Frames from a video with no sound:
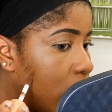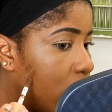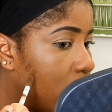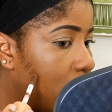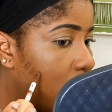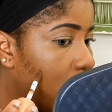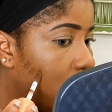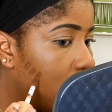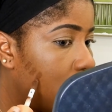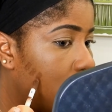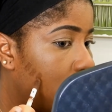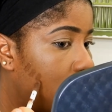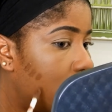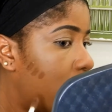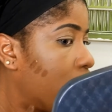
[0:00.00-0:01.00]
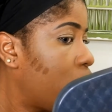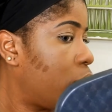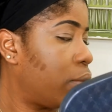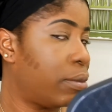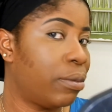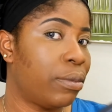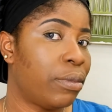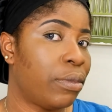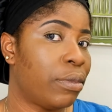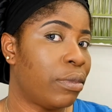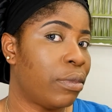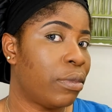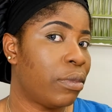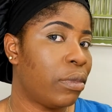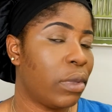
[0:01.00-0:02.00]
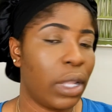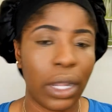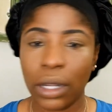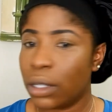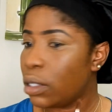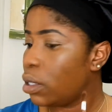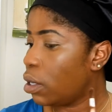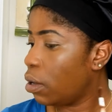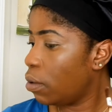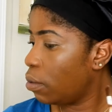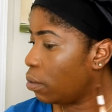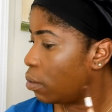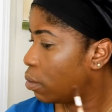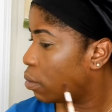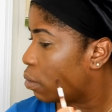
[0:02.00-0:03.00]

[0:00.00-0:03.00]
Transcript: using this like so.